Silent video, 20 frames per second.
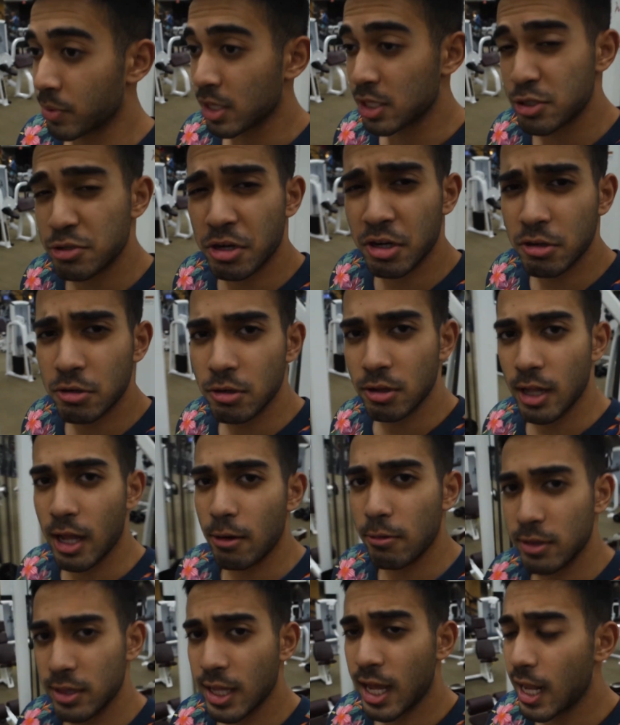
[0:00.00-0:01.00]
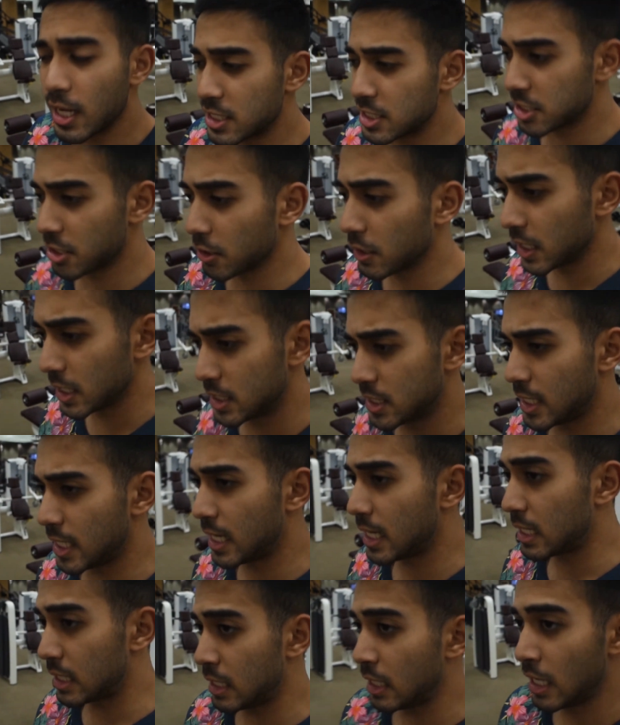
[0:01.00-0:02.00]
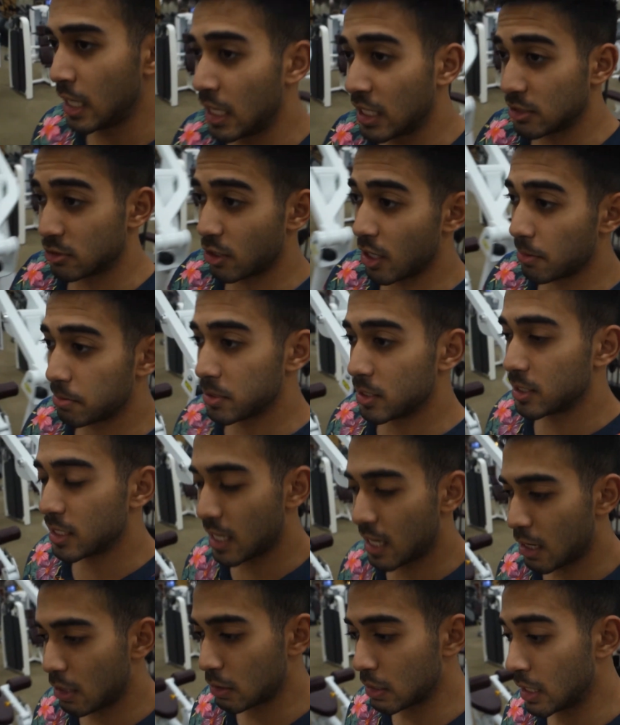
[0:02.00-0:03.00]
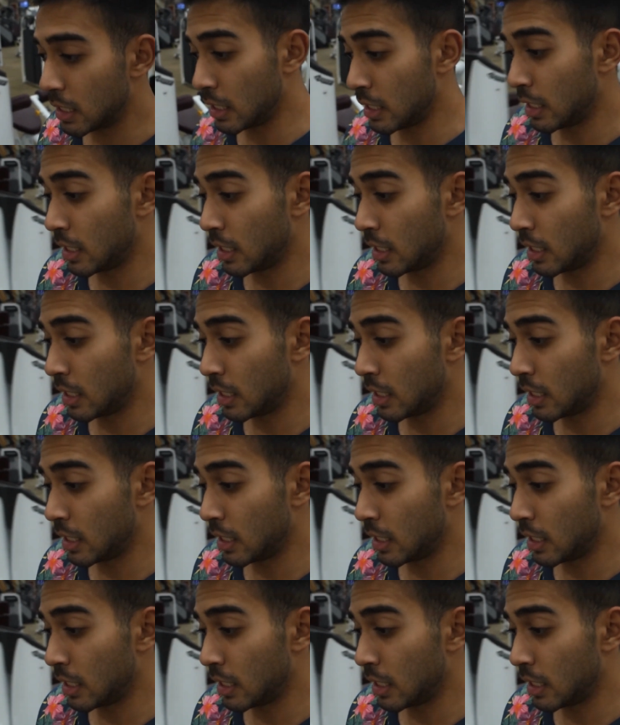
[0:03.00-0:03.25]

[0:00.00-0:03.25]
Struggled a lot with that. Still hit 10, dropped it down